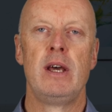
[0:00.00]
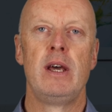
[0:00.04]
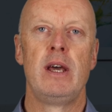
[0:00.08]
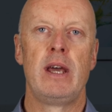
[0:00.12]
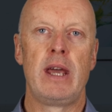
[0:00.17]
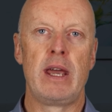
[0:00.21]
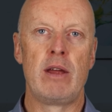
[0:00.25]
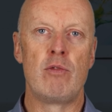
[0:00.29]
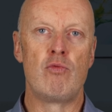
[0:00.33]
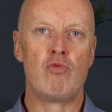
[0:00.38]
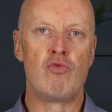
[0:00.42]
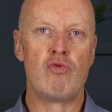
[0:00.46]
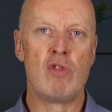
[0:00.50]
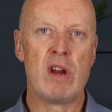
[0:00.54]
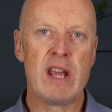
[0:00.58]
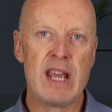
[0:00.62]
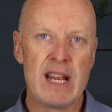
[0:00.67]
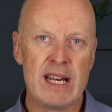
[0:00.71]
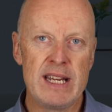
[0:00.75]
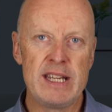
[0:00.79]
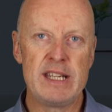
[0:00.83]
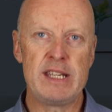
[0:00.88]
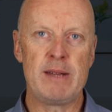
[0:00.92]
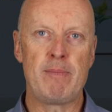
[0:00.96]
It
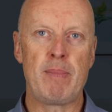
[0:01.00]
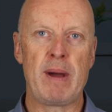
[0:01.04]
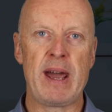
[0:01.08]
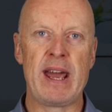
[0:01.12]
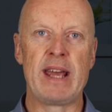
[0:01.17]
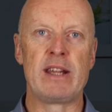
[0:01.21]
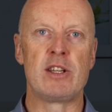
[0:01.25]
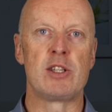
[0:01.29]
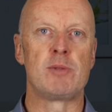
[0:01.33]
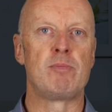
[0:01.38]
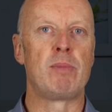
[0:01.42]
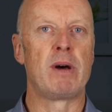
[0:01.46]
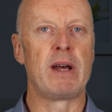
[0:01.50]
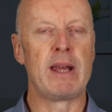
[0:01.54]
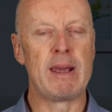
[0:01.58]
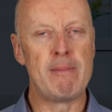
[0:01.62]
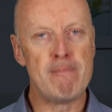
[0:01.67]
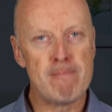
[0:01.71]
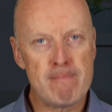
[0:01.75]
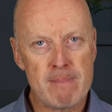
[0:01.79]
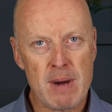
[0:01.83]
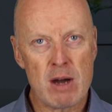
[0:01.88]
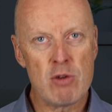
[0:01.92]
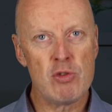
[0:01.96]
really depends, but
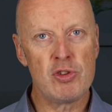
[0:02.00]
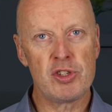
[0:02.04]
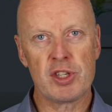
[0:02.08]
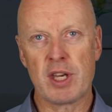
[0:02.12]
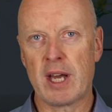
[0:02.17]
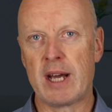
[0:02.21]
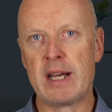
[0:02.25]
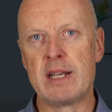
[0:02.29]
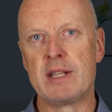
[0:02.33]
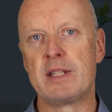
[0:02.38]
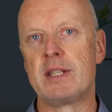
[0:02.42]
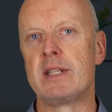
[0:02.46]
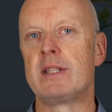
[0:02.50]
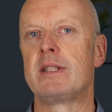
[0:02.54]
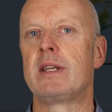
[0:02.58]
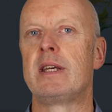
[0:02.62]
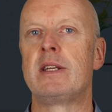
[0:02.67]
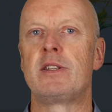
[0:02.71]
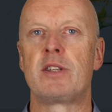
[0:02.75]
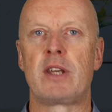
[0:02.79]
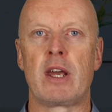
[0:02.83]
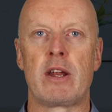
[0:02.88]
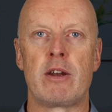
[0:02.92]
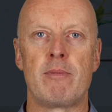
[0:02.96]
in most cases
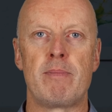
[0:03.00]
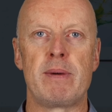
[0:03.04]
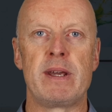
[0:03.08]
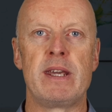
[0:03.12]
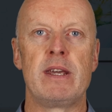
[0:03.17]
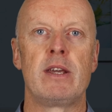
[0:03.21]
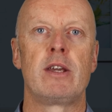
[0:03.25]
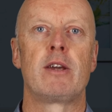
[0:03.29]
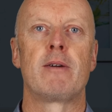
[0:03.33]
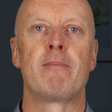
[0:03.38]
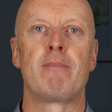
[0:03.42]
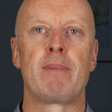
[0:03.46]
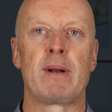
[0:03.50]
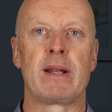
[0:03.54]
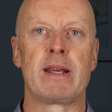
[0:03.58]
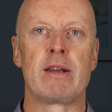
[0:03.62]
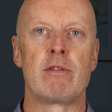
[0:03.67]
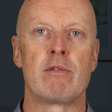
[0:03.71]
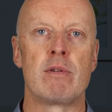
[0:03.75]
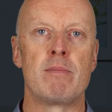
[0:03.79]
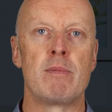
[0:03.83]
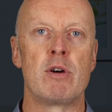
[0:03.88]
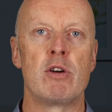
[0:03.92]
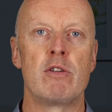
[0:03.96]
it's going to be complete
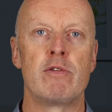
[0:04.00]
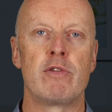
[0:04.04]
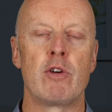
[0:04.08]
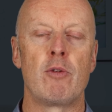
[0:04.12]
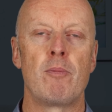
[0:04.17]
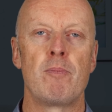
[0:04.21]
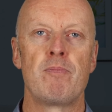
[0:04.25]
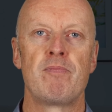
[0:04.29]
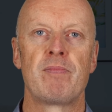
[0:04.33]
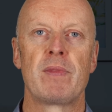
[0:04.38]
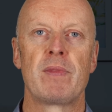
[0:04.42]
removal.